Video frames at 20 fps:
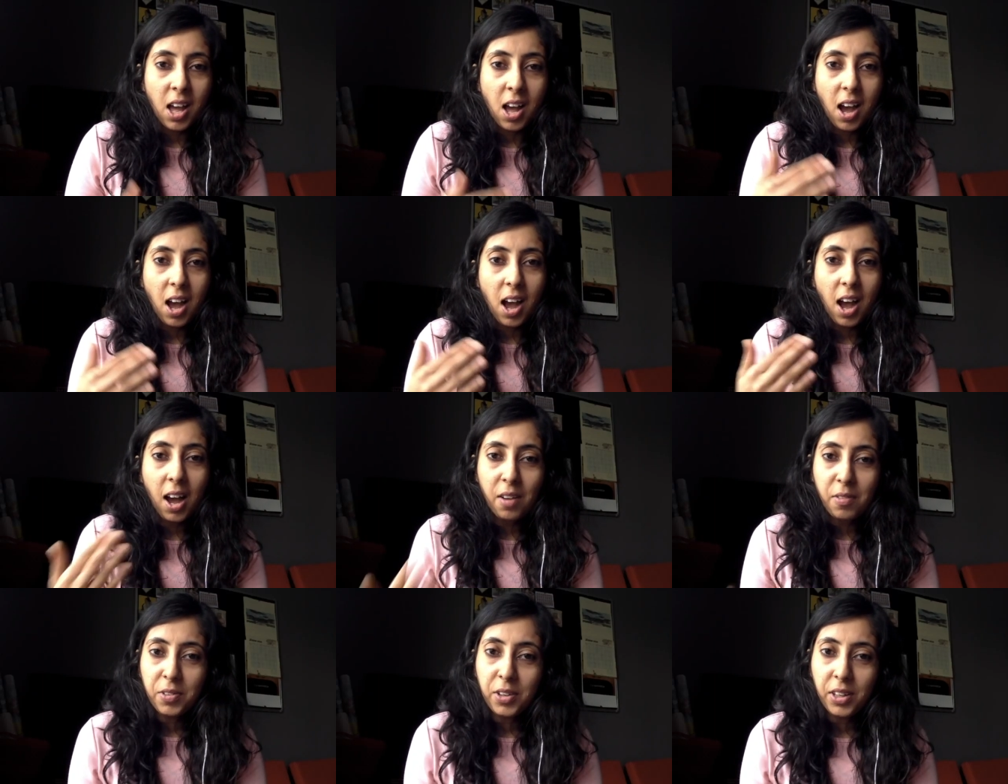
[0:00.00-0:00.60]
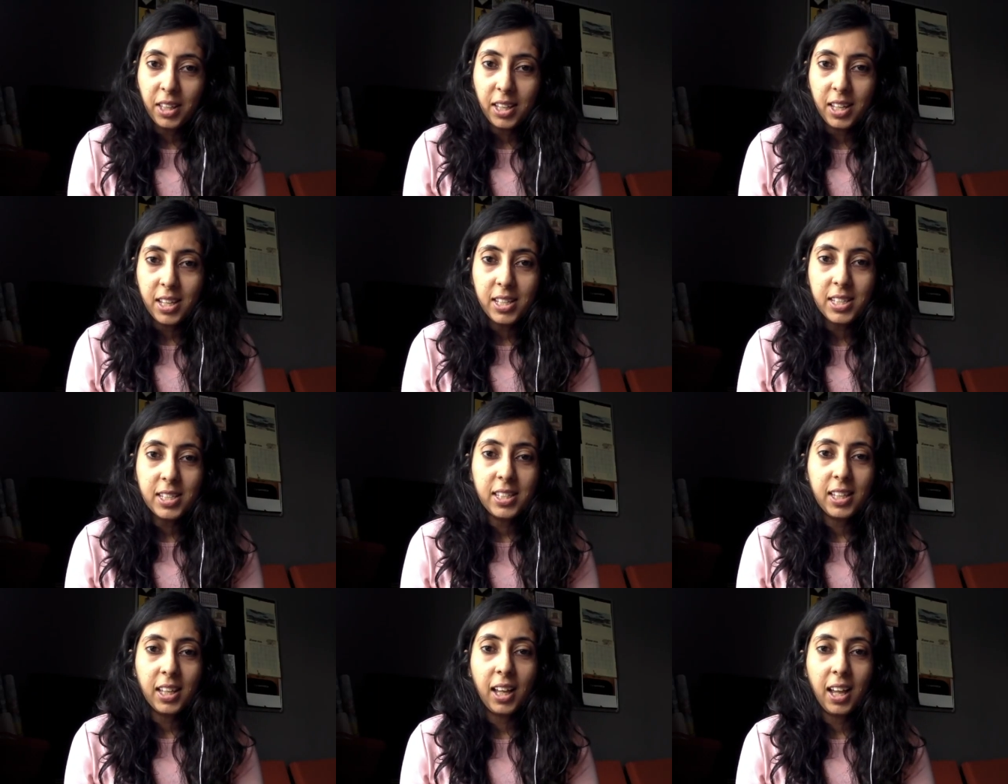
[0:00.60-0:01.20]
After
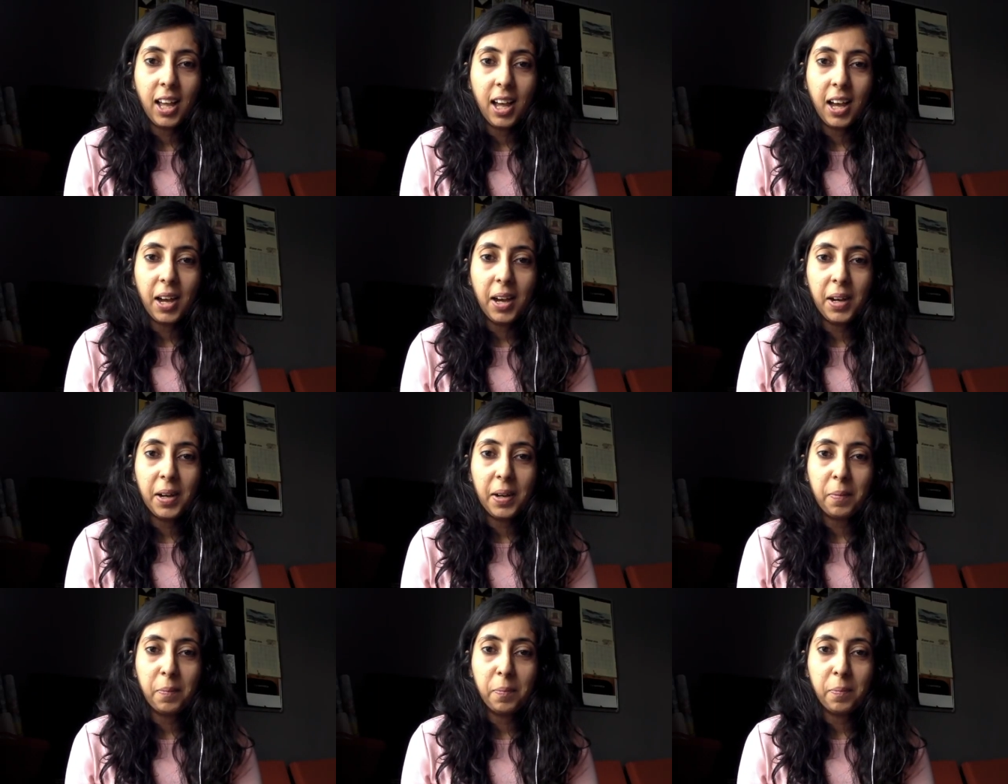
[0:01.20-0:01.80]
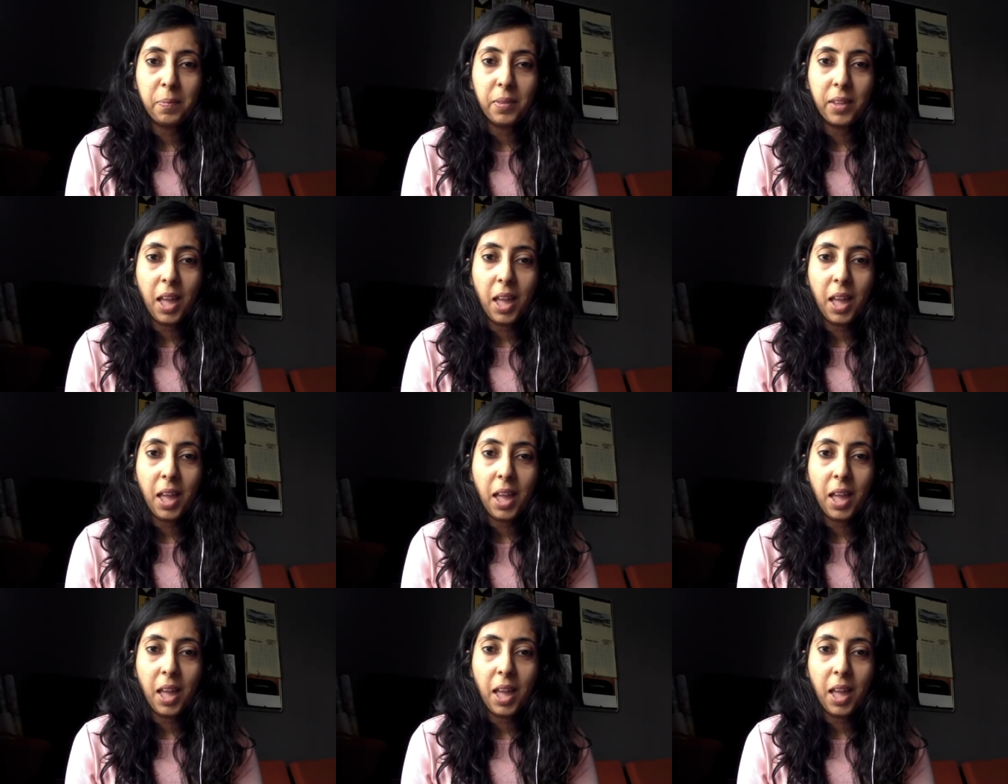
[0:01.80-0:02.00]
this, um,